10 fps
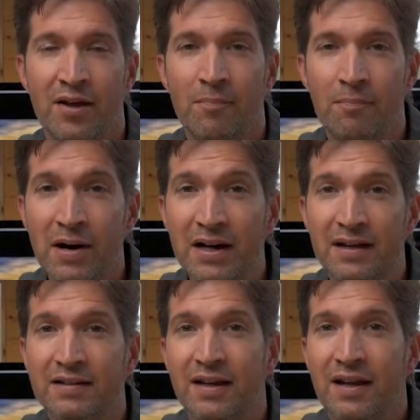
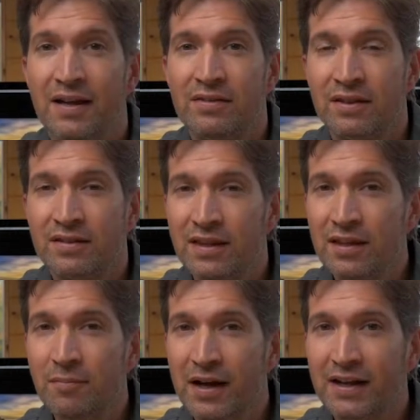But the
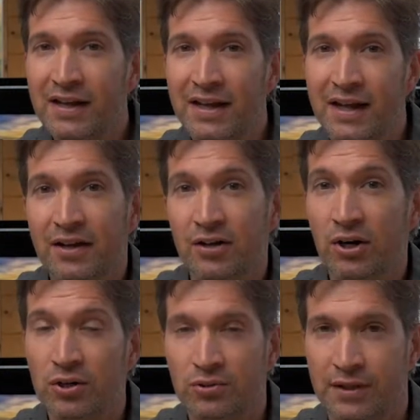thing about getting out
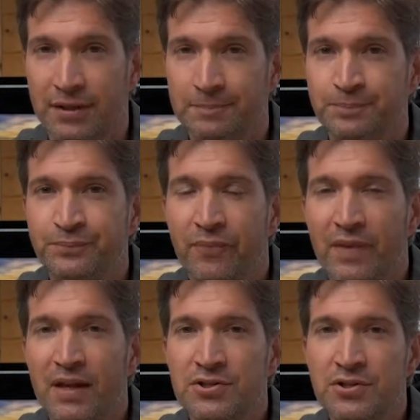early
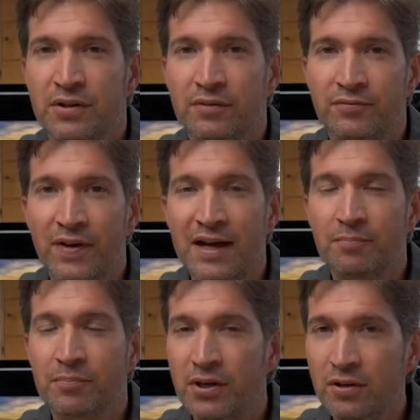is you can
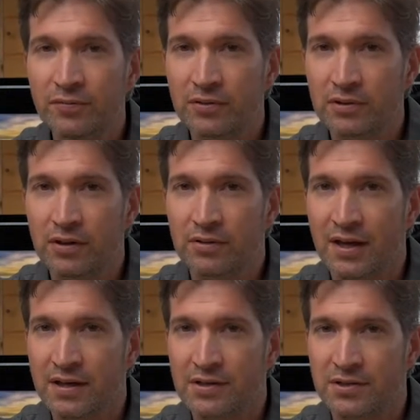find beautiful
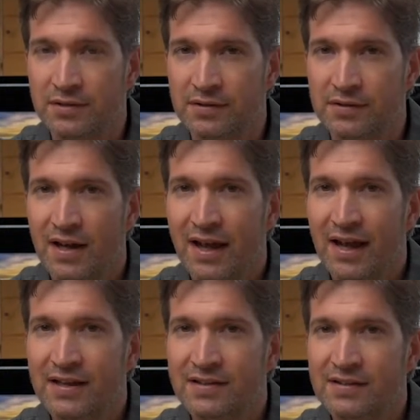locations
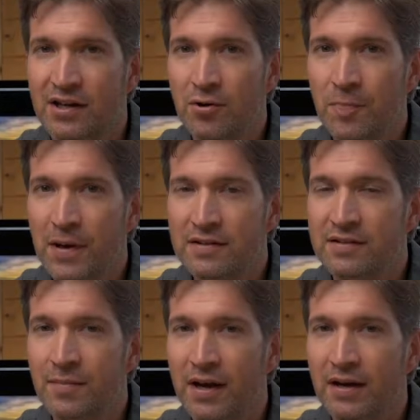and scope out
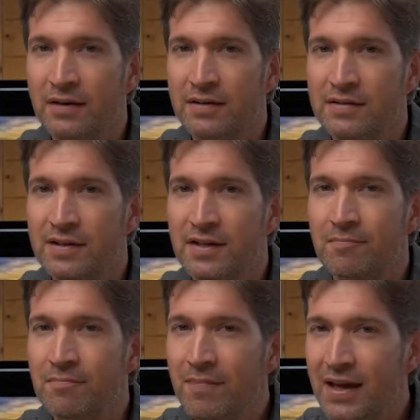some areas that
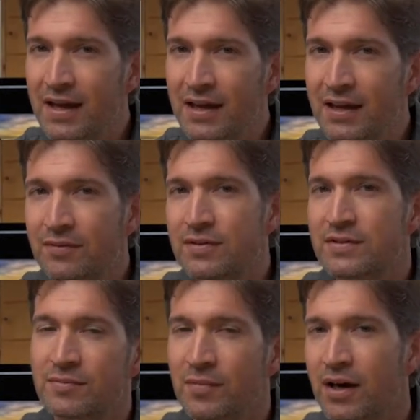may give you
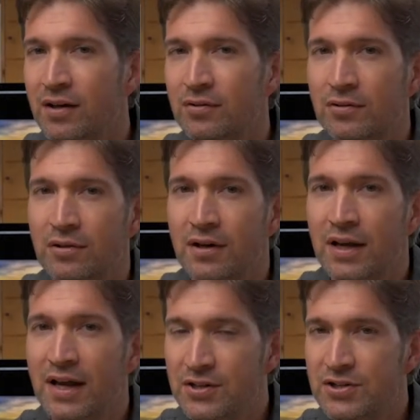some color
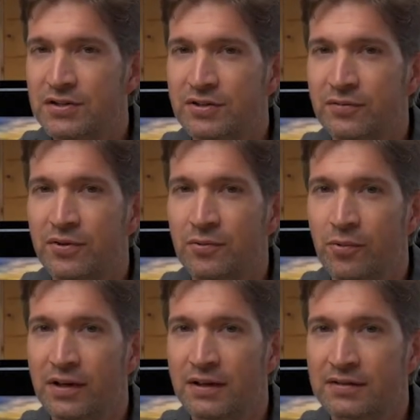in just a few
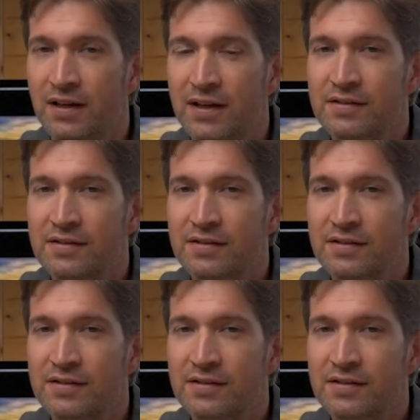weeks.